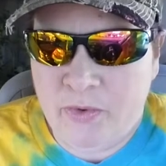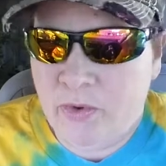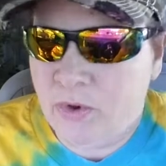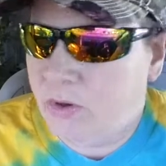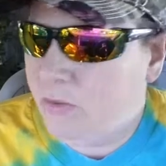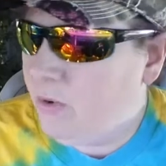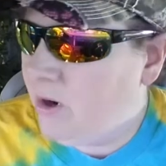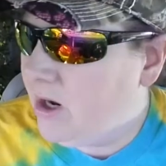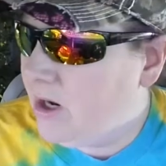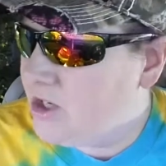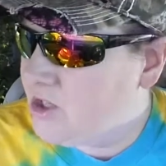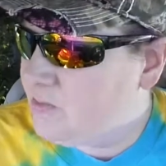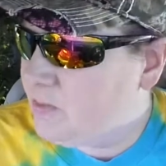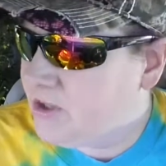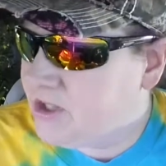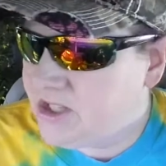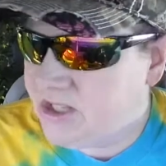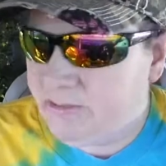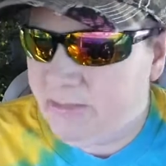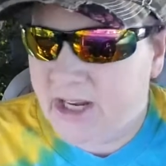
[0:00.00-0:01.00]
who it was,
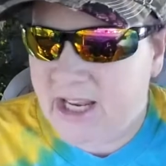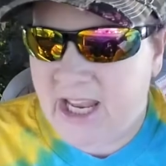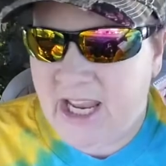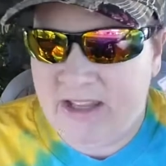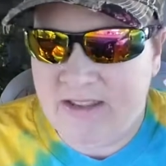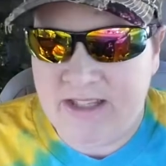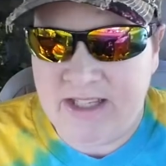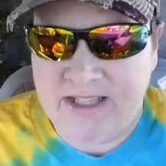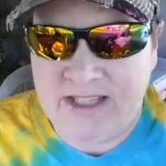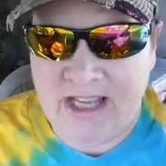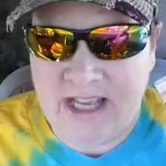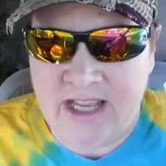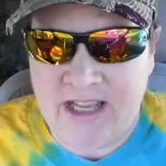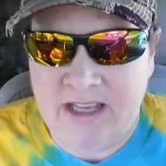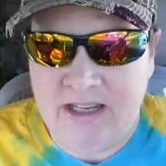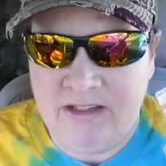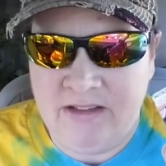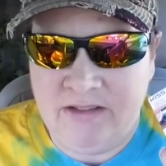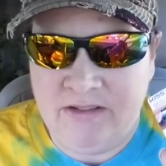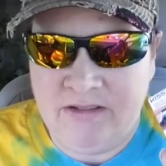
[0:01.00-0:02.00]
but somebody had these
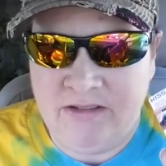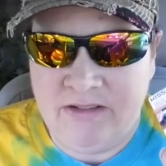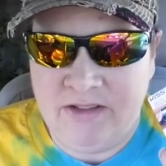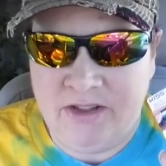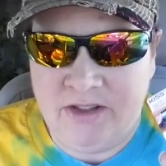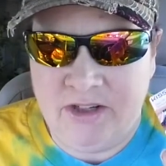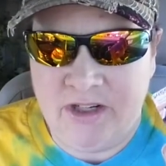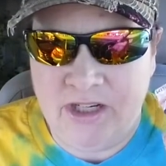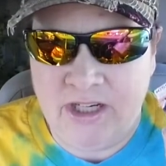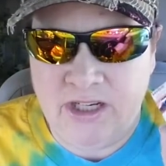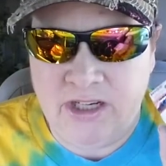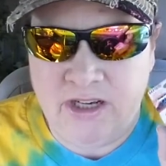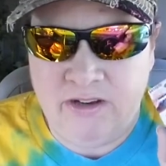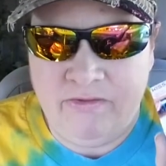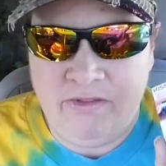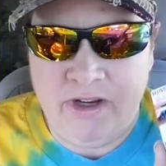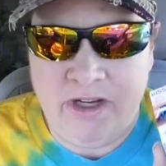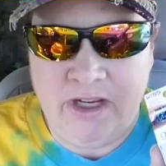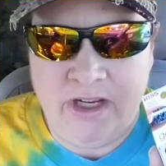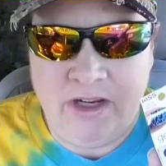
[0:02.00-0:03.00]
on during a
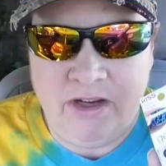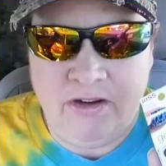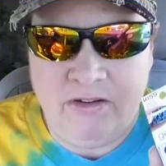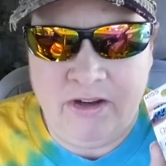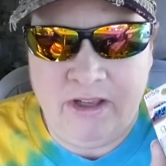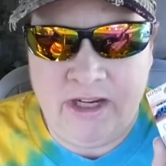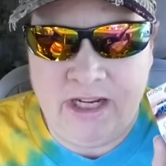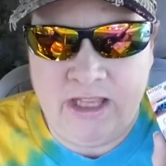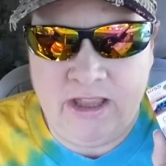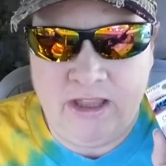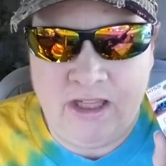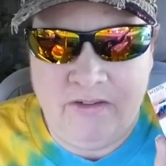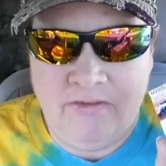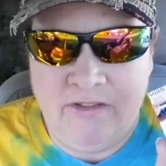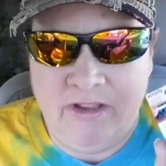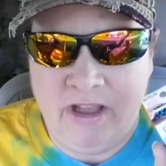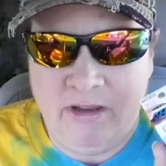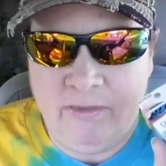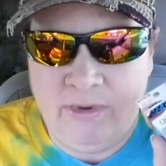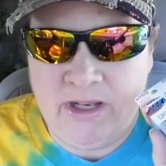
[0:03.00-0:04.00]
video, and I
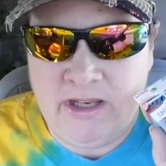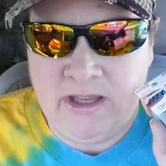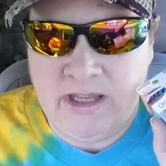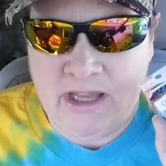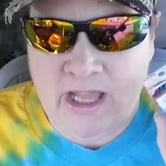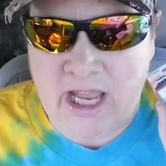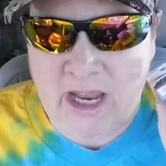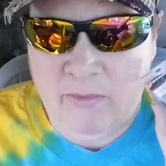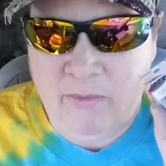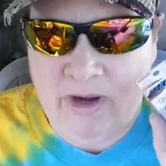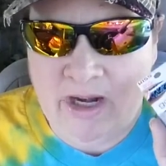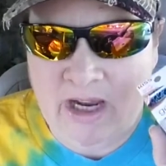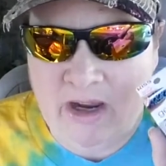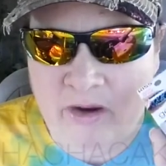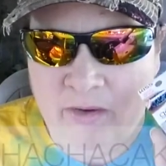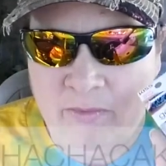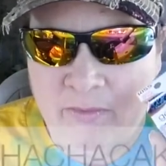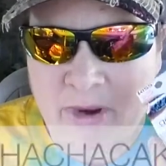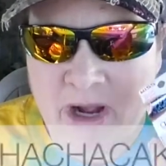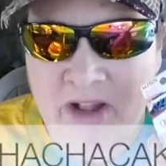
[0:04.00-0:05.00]
love them, and I went
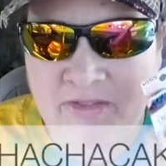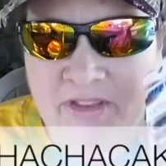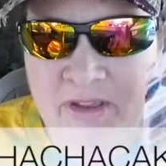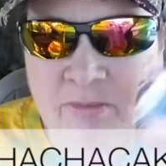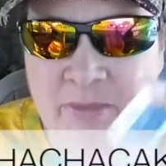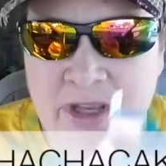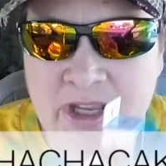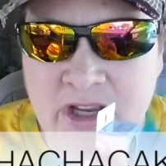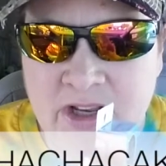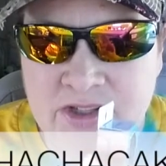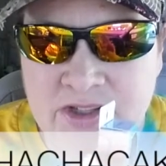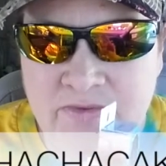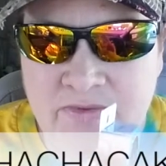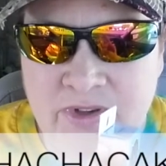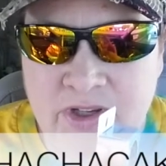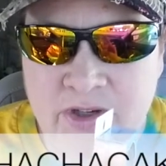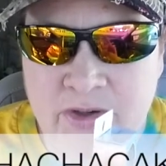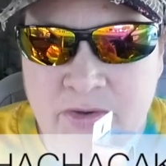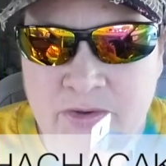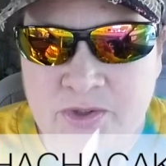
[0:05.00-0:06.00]
out and bought them because of
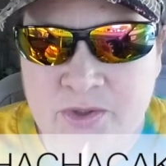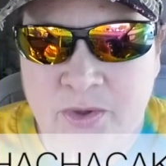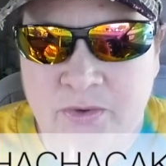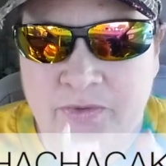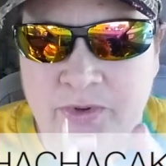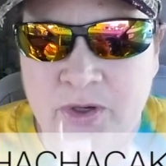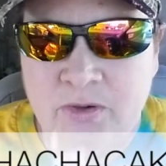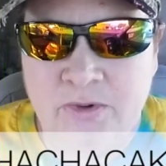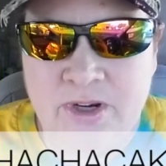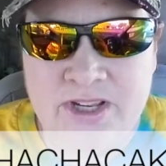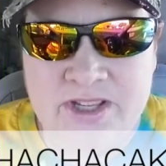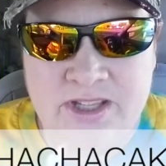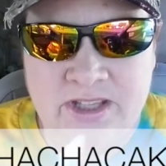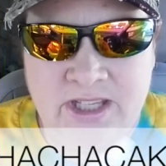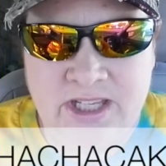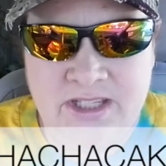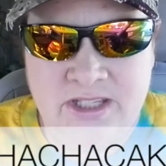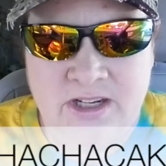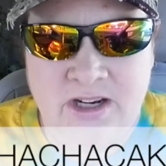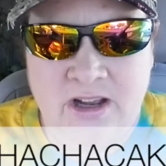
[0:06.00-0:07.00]
you. So if you
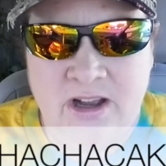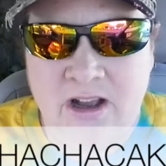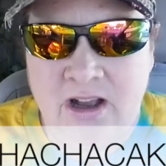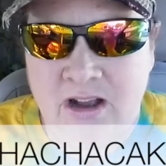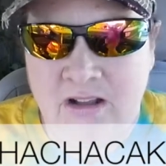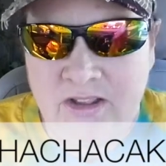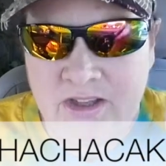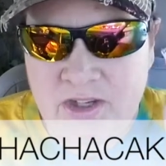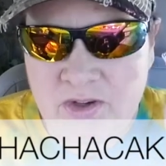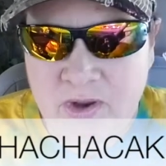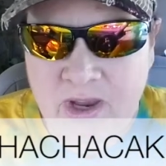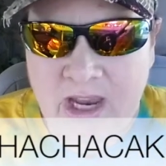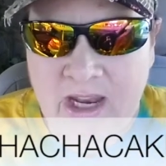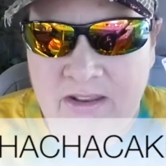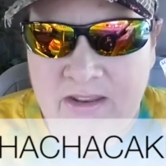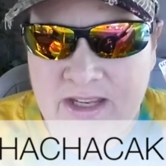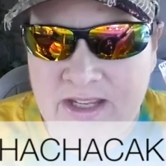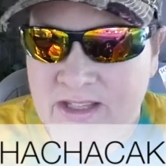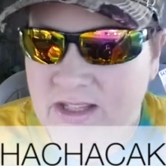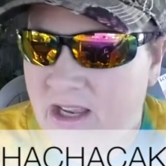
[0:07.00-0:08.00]
recently did a haul and you
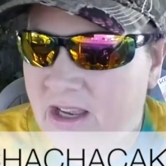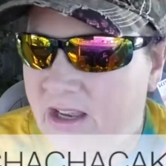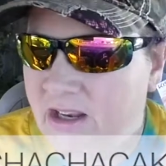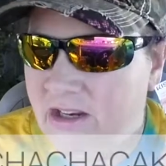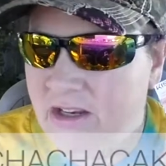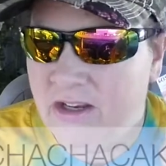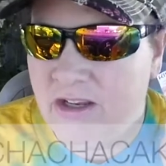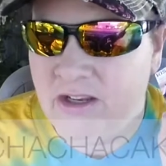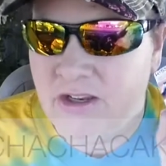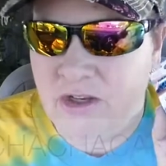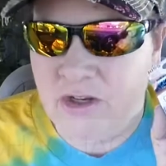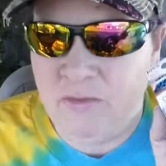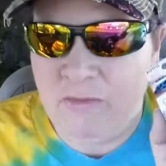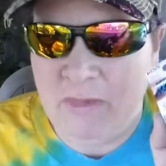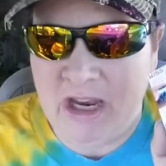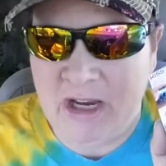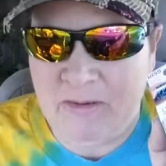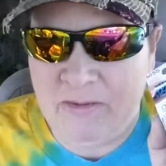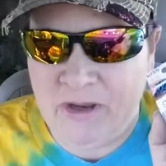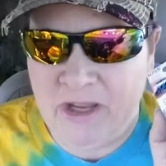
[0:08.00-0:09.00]
had these on, you
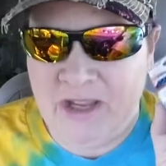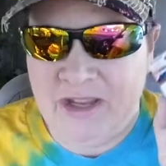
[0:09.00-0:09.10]
made